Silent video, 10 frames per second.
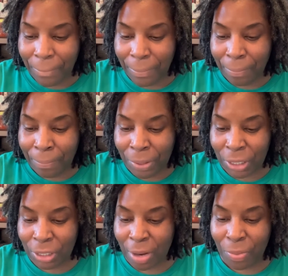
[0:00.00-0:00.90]

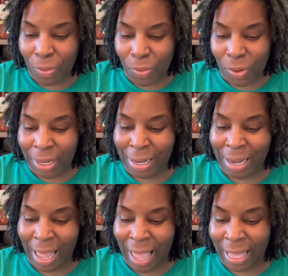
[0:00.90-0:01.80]
book number one in
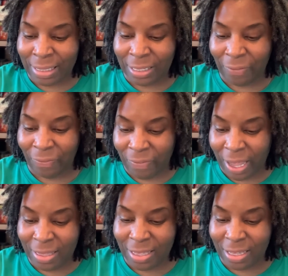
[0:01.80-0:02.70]
the Acts of
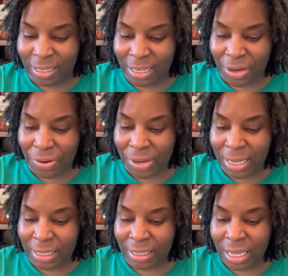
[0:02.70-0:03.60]
Faith
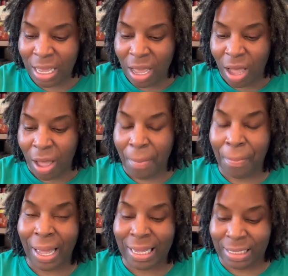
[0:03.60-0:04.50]
series um,
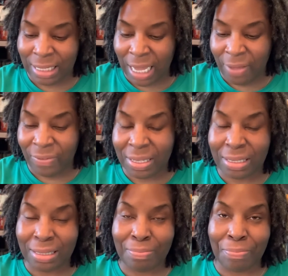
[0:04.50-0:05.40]
by Davis
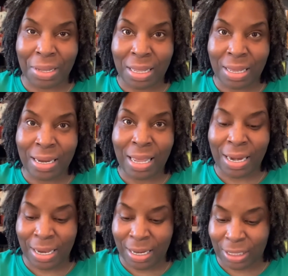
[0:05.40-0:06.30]
Bunn, and
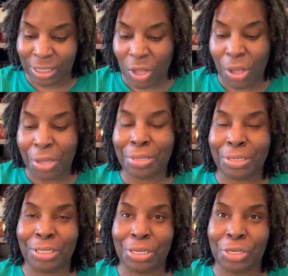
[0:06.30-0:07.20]
it is called The
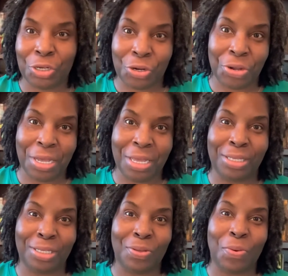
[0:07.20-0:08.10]

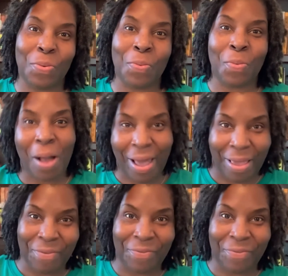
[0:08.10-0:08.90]
Centurion's Wife.